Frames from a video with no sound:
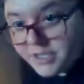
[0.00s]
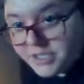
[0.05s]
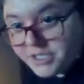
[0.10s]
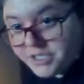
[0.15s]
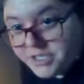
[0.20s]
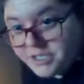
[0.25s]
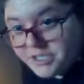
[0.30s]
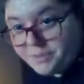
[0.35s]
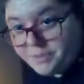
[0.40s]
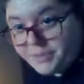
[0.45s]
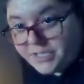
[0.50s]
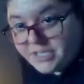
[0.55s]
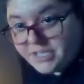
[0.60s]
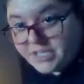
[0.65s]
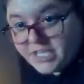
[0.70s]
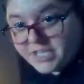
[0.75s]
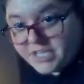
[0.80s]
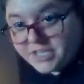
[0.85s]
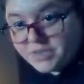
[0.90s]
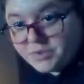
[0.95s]
You can put a
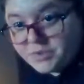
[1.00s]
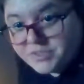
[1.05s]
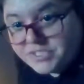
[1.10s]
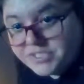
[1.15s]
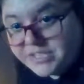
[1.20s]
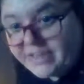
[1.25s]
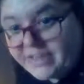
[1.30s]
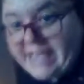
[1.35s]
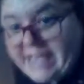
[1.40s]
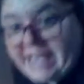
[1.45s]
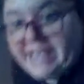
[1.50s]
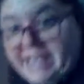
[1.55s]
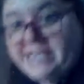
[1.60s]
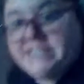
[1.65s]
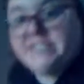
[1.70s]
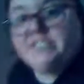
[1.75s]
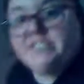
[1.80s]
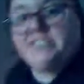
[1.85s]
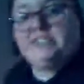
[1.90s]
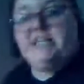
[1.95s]
lot of cool stuff.
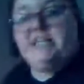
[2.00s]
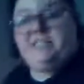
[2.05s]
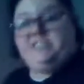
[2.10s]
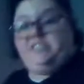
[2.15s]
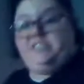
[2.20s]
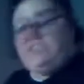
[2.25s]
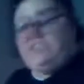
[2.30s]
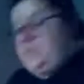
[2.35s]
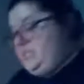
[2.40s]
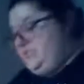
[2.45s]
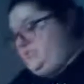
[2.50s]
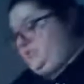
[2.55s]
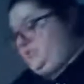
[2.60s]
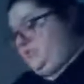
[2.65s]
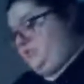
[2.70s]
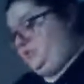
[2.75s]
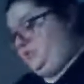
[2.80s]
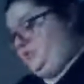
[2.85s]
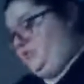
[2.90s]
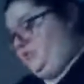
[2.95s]
Yes,
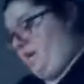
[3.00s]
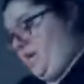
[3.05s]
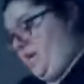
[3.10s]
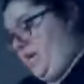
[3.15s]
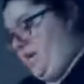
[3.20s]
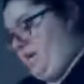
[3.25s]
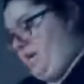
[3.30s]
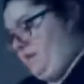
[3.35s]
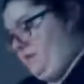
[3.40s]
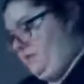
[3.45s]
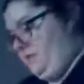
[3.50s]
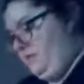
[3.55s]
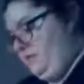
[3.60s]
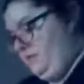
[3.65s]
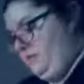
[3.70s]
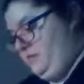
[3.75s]
you can.